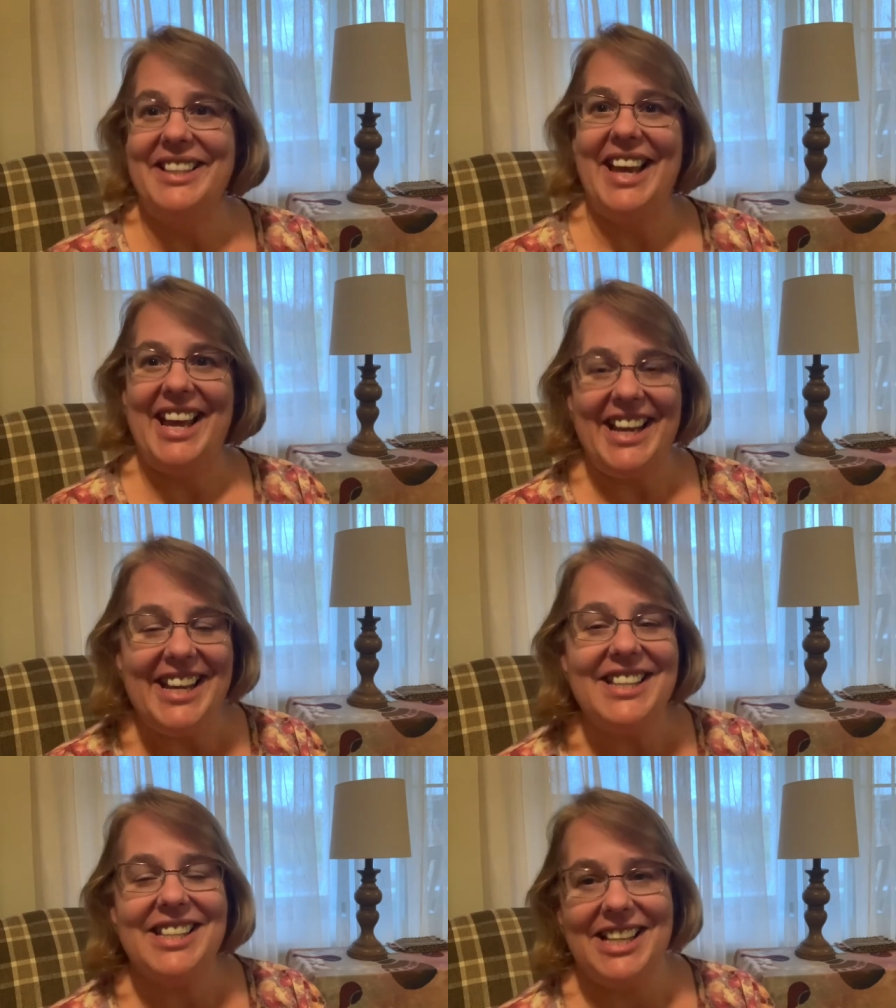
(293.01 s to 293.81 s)
and he
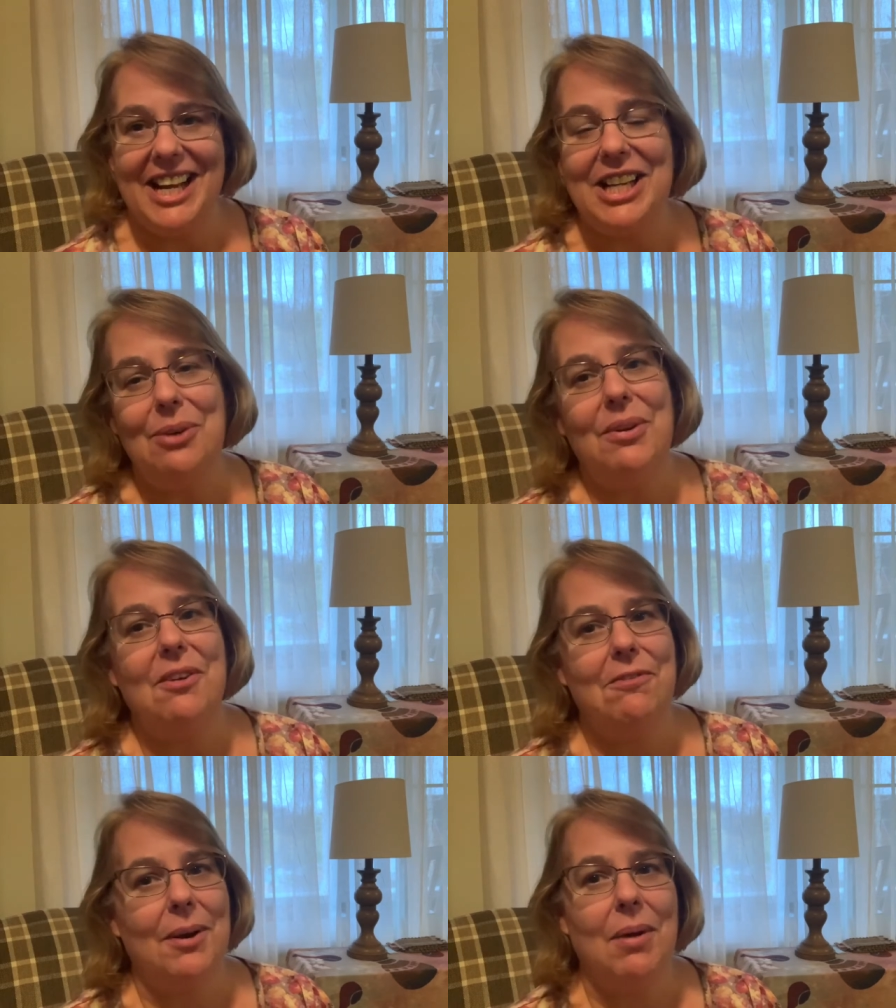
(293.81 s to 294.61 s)
is connected with the
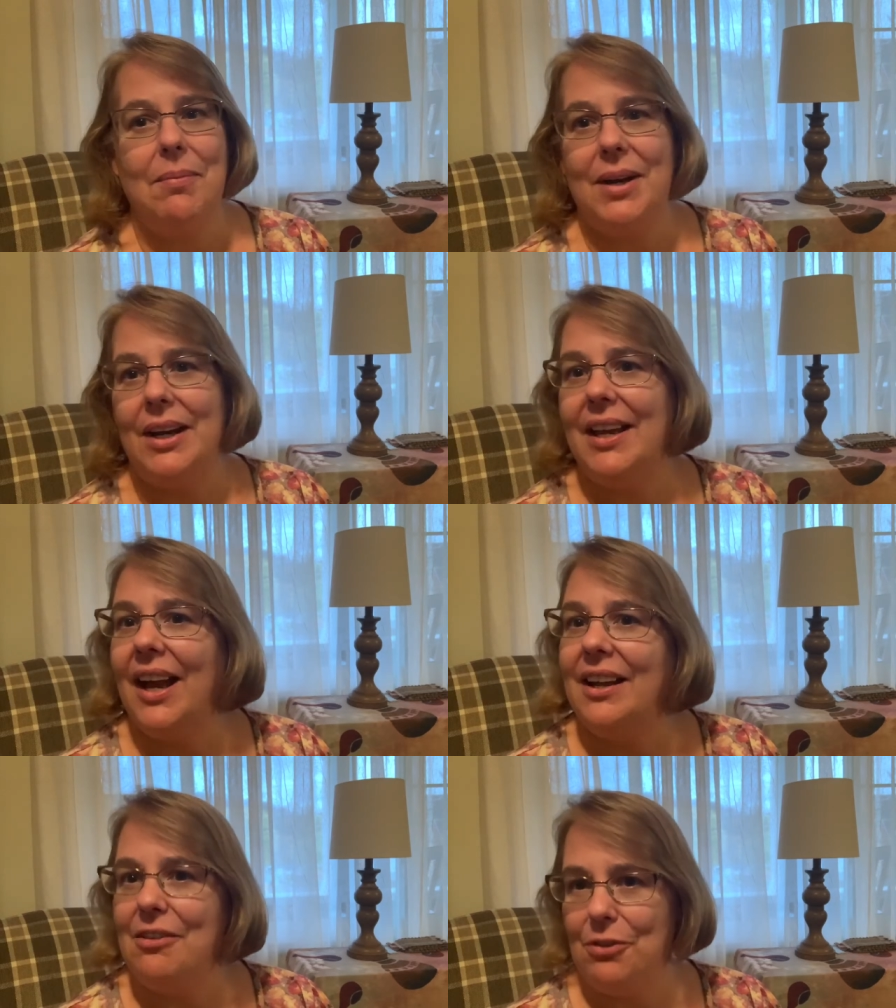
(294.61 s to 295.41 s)
Fairmont Marion
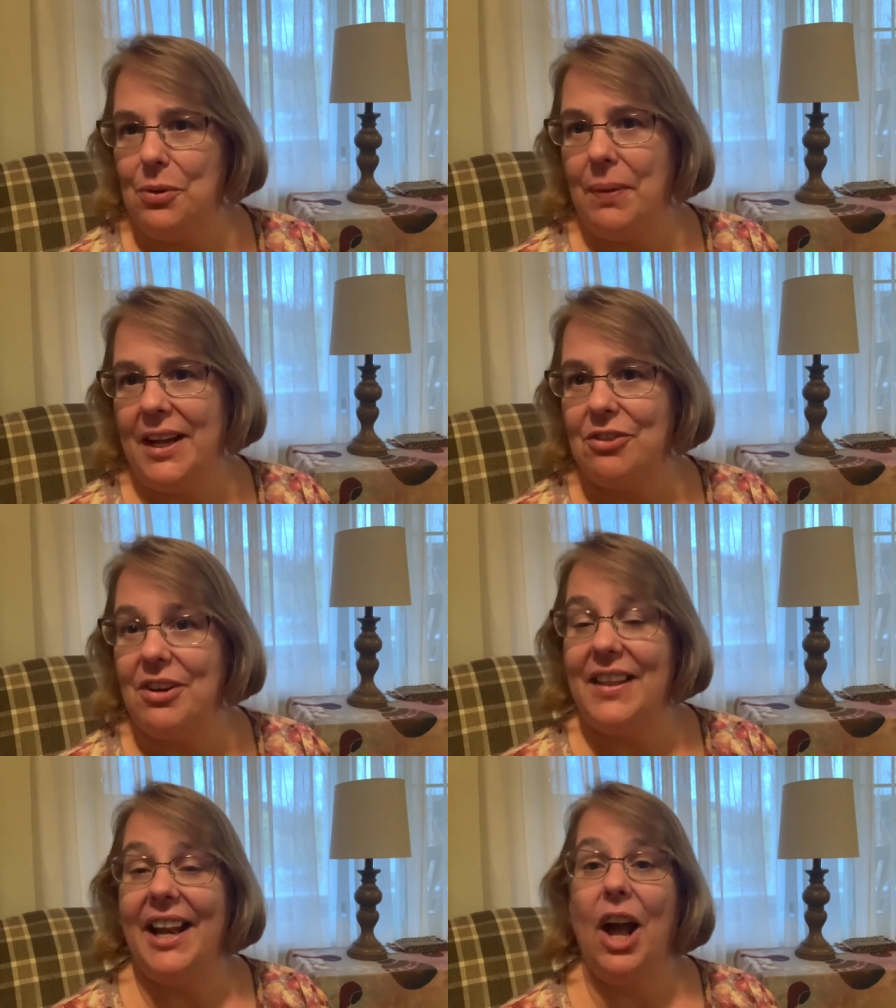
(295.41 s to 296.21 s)
County Food Pantry
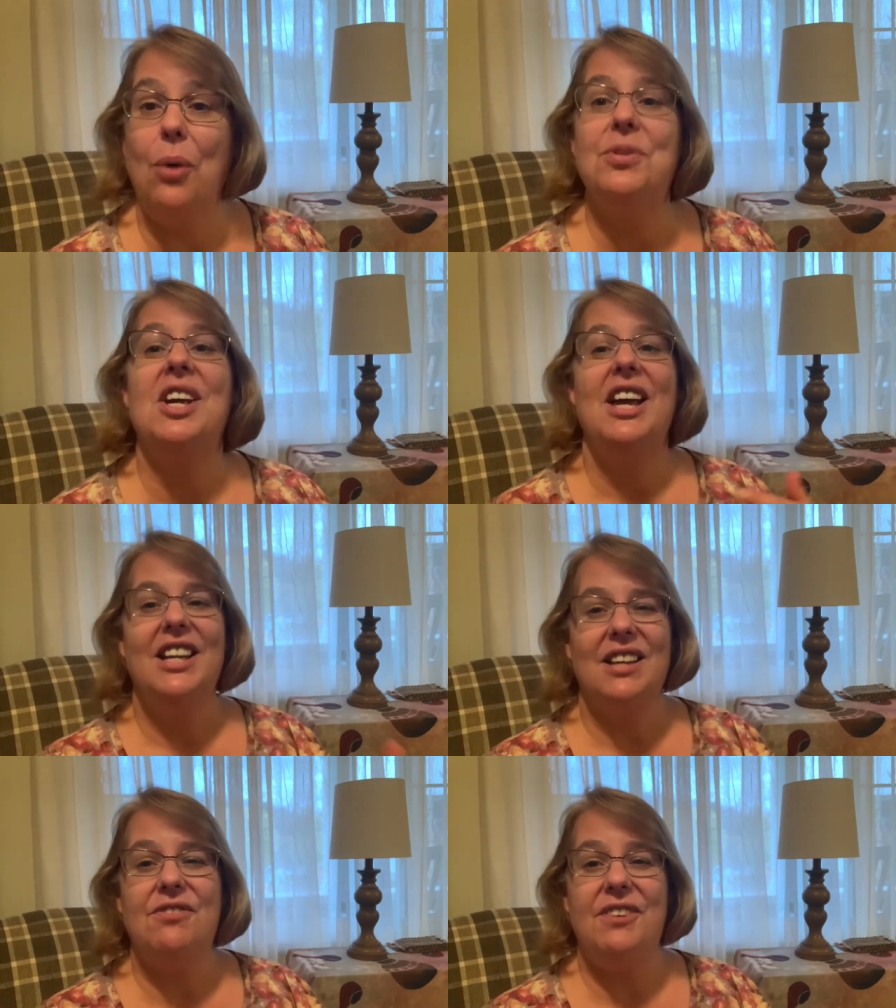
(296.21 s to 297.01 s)
that helps
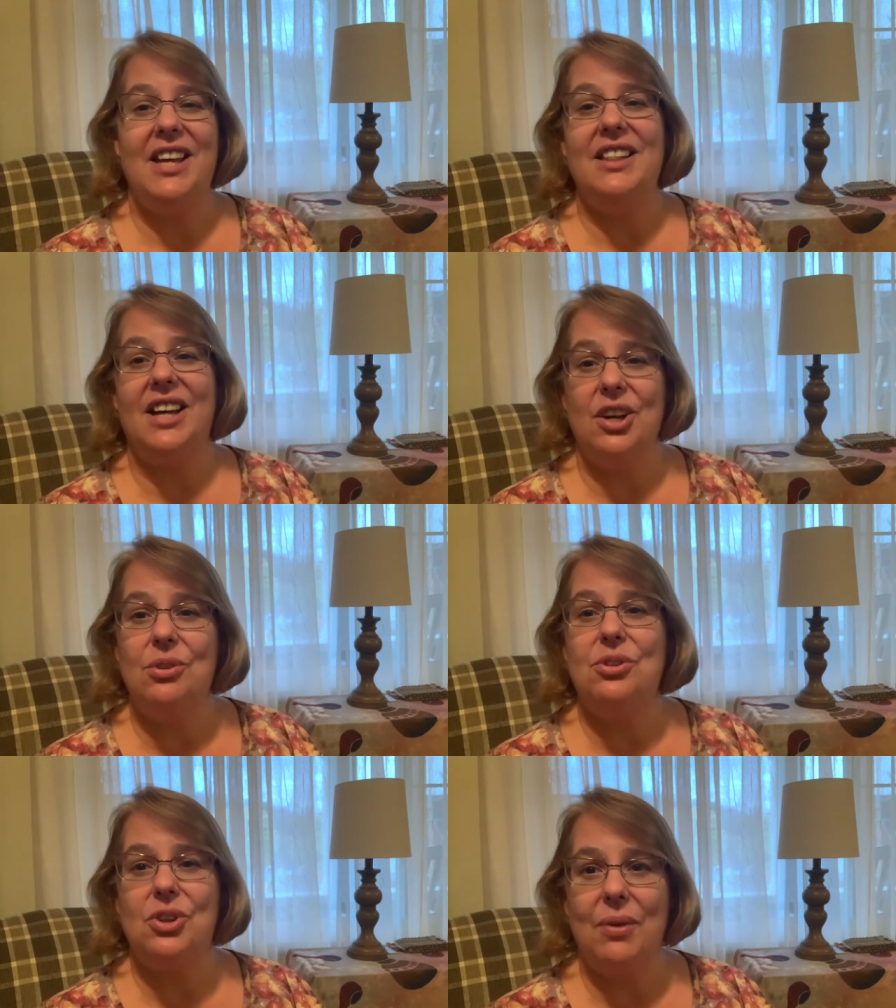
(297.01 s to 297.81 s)
to feed
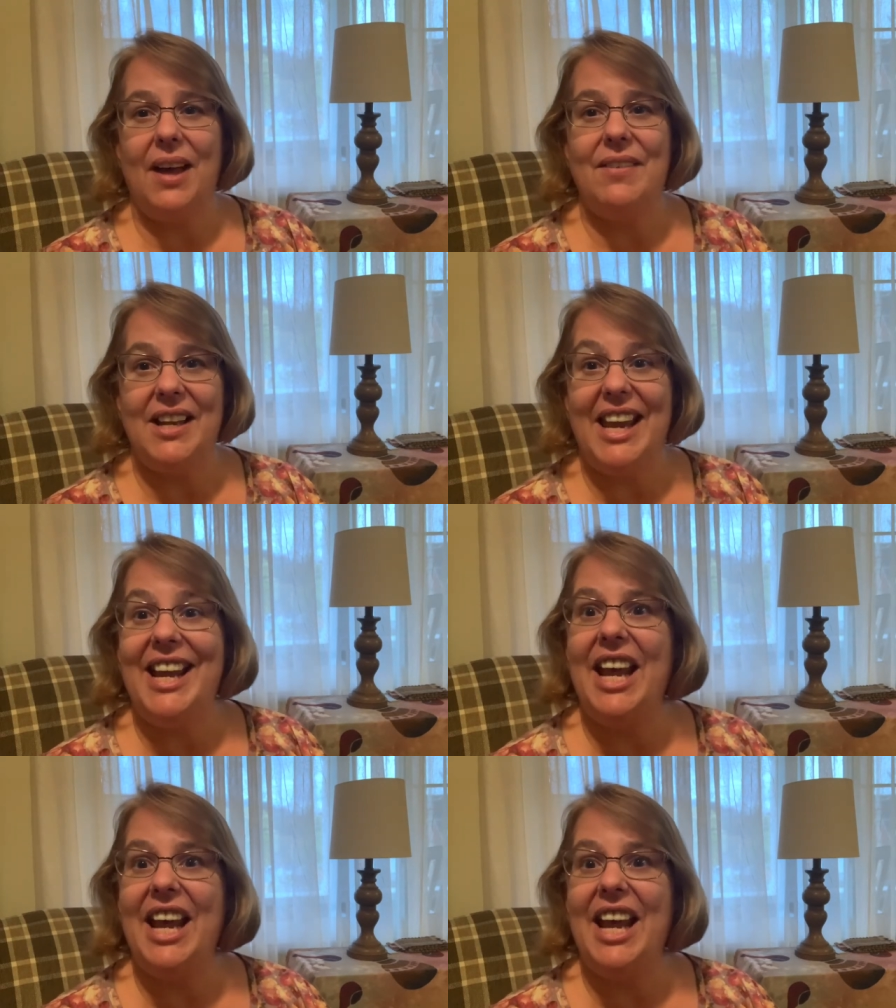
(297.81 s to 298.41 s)
those who have a need,